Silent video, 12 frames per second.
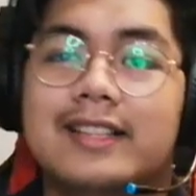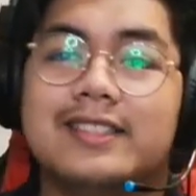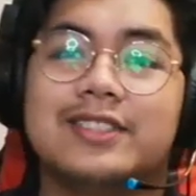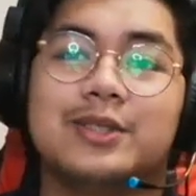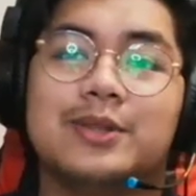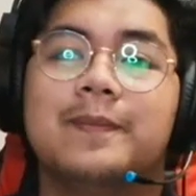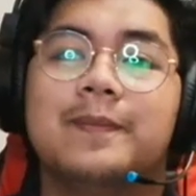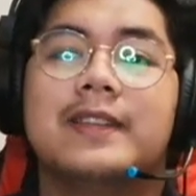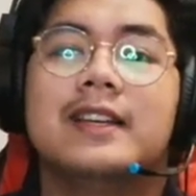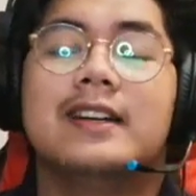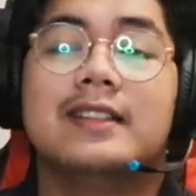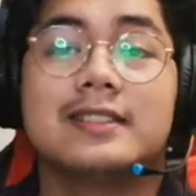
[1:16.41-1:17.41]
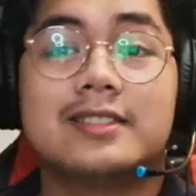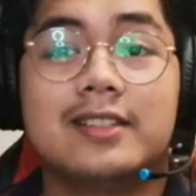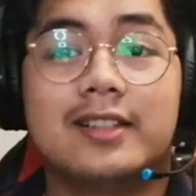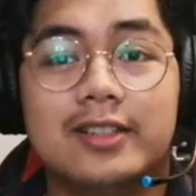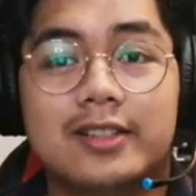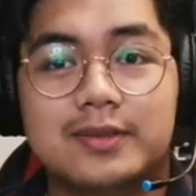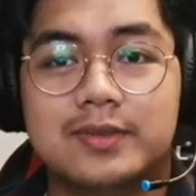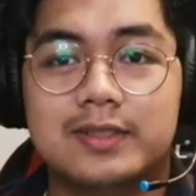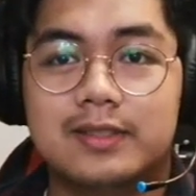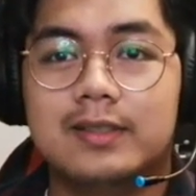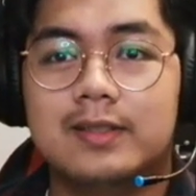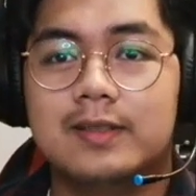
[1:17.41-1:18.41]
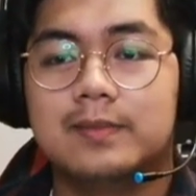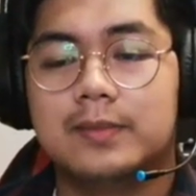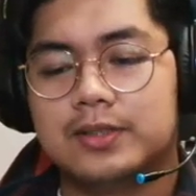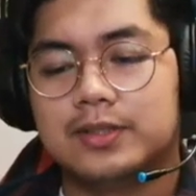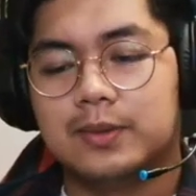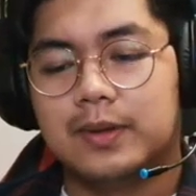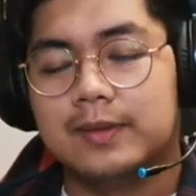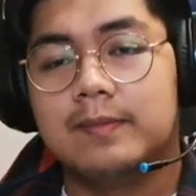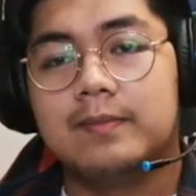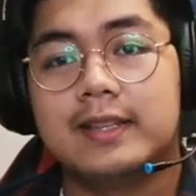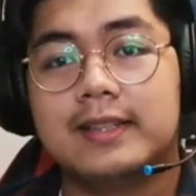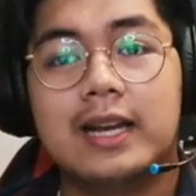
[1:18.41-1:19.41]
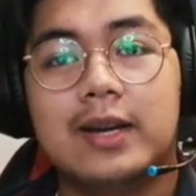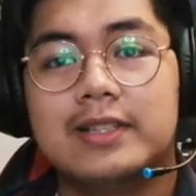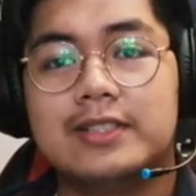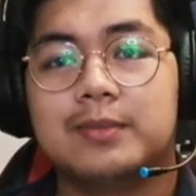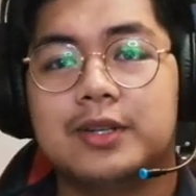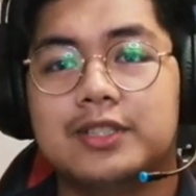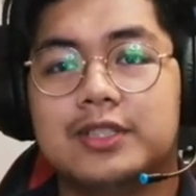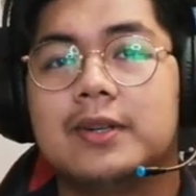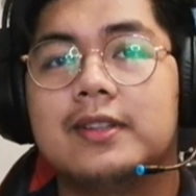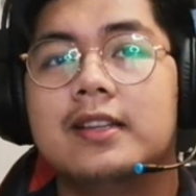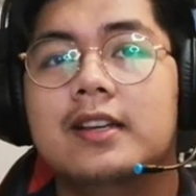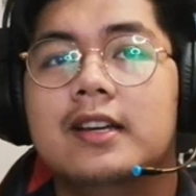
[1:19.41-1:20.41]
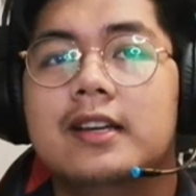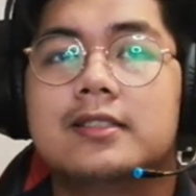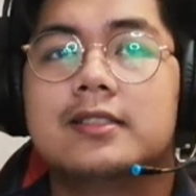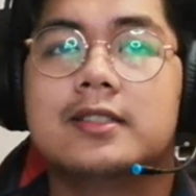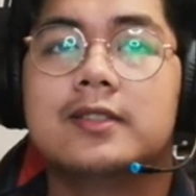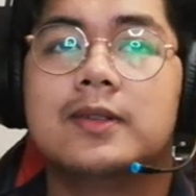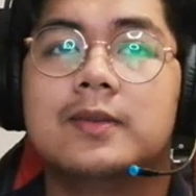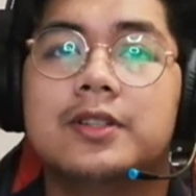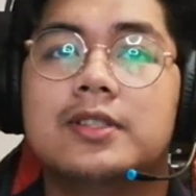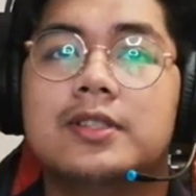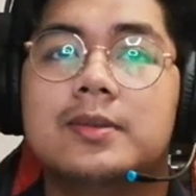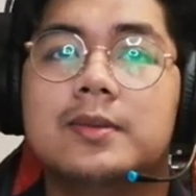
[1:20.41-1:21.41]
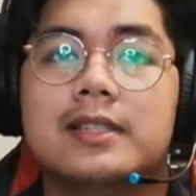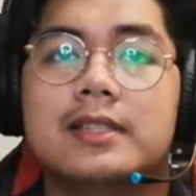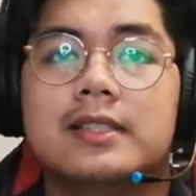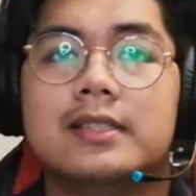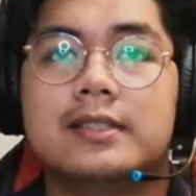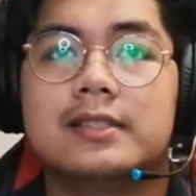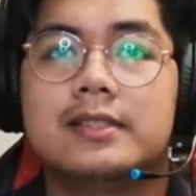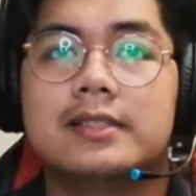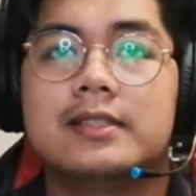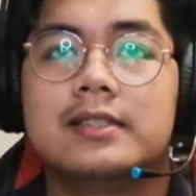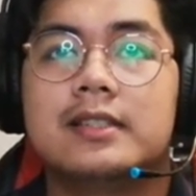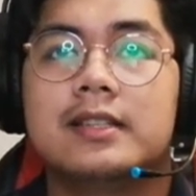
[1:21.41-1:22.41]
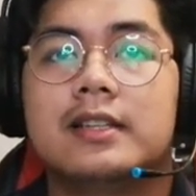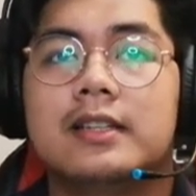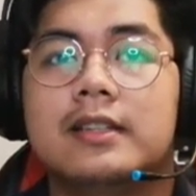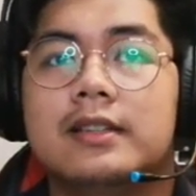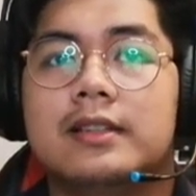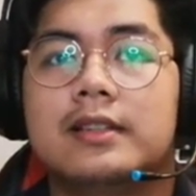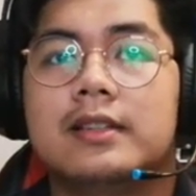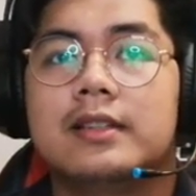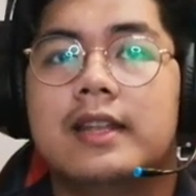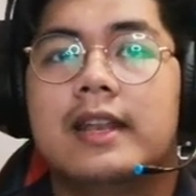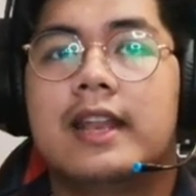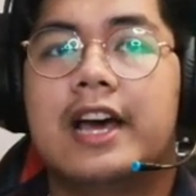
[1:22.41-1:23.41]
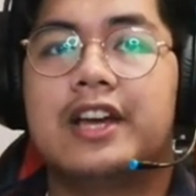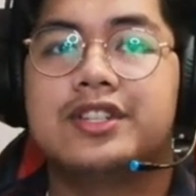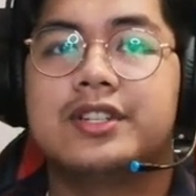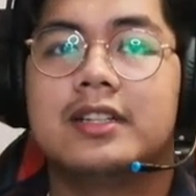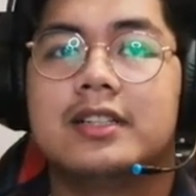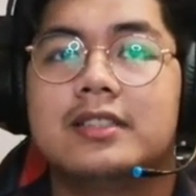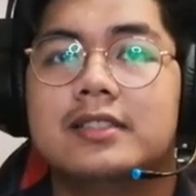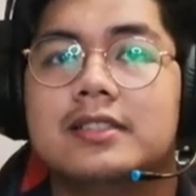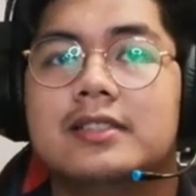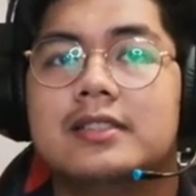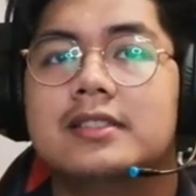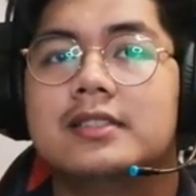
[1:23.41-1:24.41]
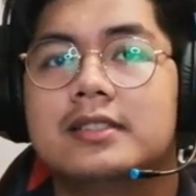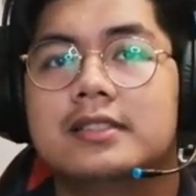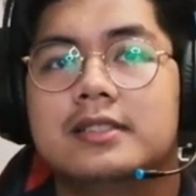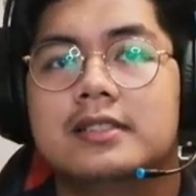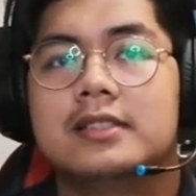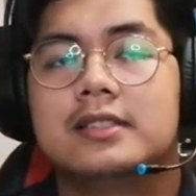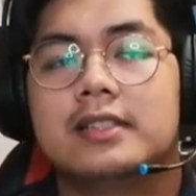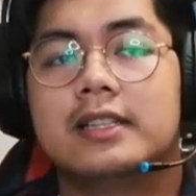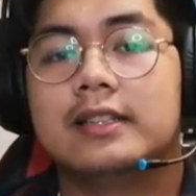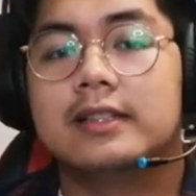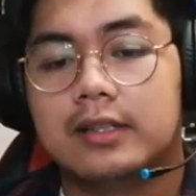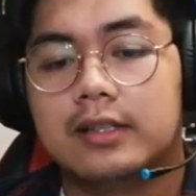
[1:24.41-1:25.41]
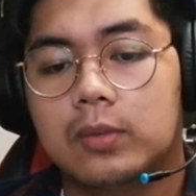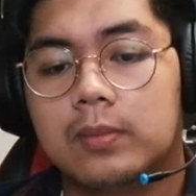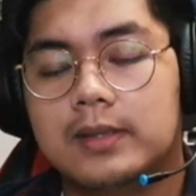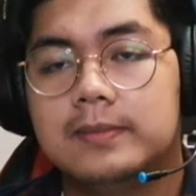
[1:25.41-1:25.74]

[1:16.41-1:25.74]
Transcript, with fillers: so let's start off with module one, my takeaways from module one. So module one is national in the global.